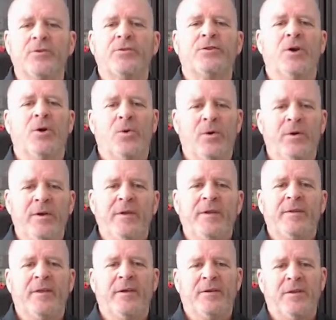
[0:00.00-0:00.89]
So
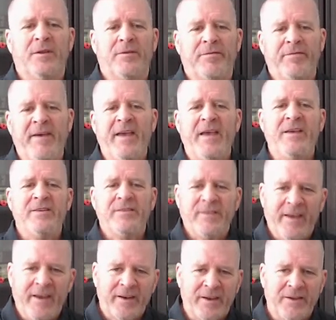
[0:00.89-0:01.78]
the
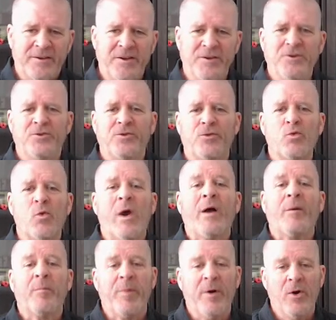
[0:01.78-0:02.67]
phase and continues
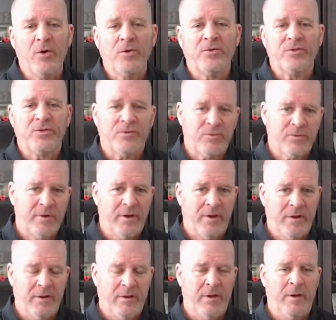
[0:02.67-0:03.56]
throughout post
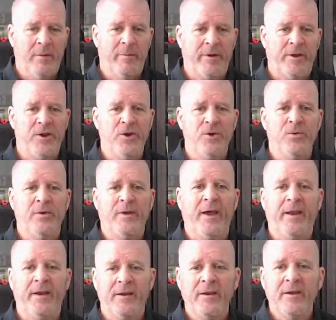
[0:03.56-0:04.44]
acute
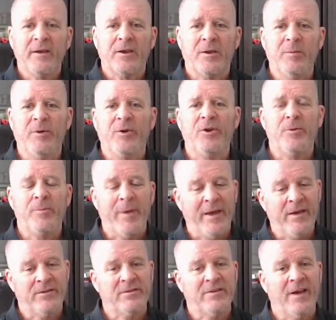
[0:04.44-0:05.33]
and
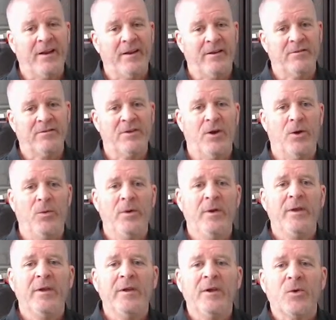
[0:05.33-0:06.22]
community-based settings.
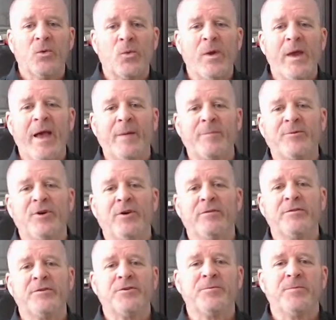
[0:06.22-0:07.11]
So rehab
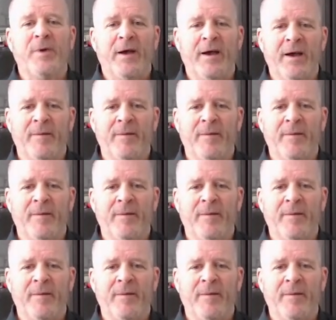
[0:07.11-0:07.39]
service